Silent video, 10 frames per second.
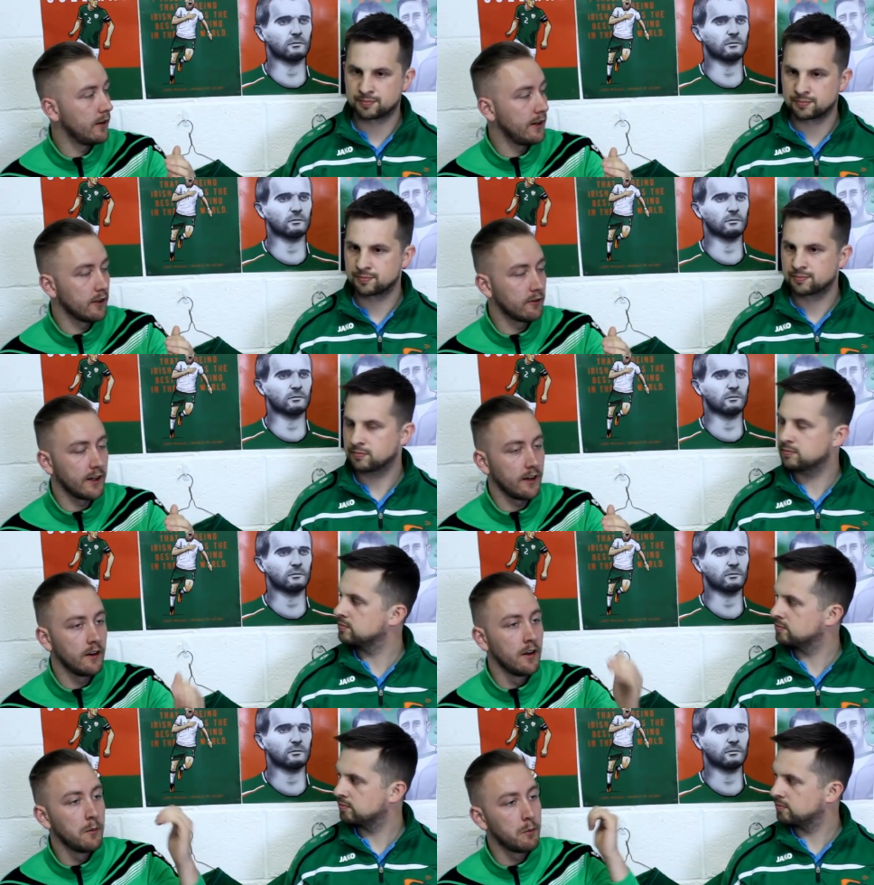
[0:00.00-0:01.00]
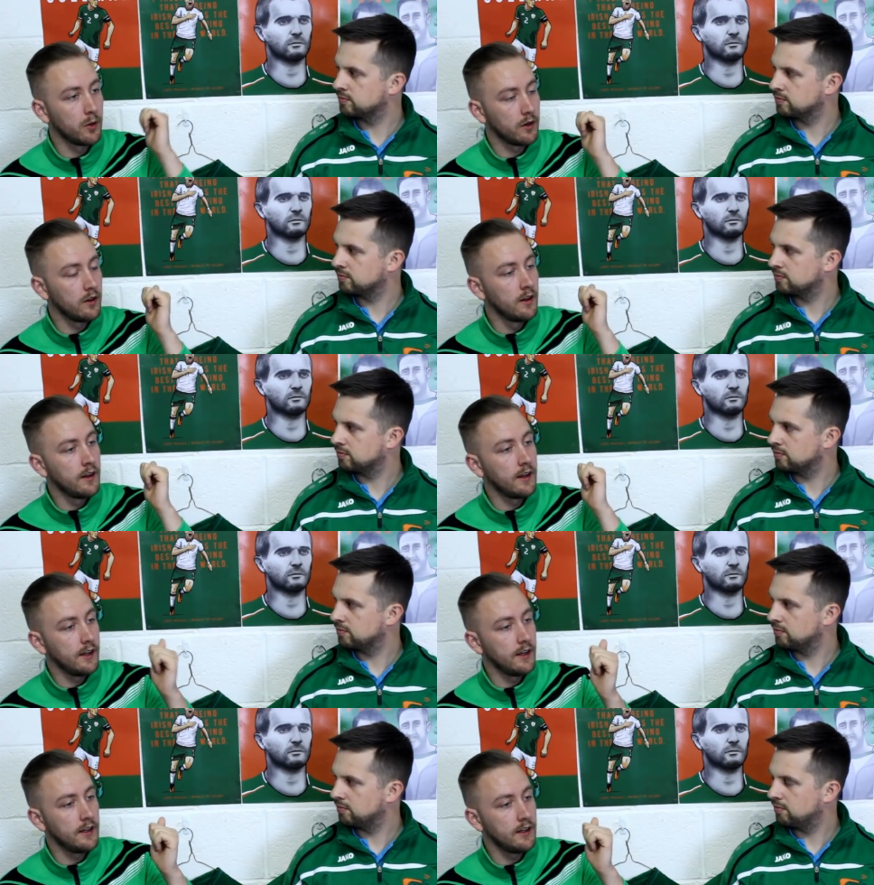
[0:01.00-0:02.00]
Speaker 1: League of late. But
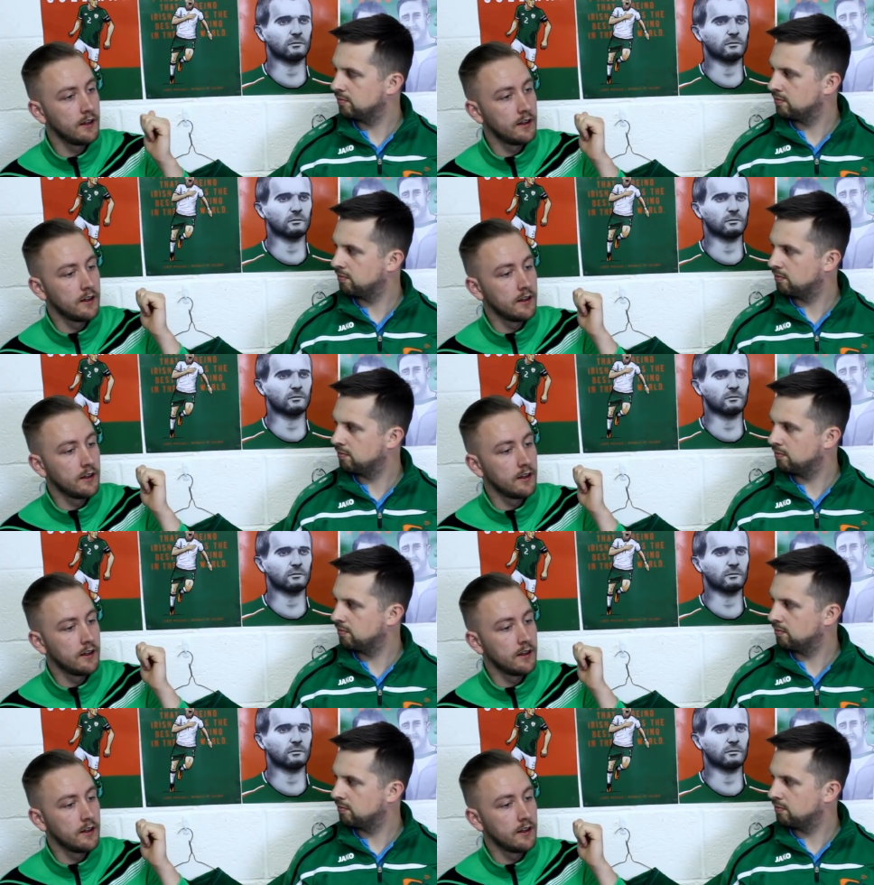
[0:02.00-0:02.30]
he,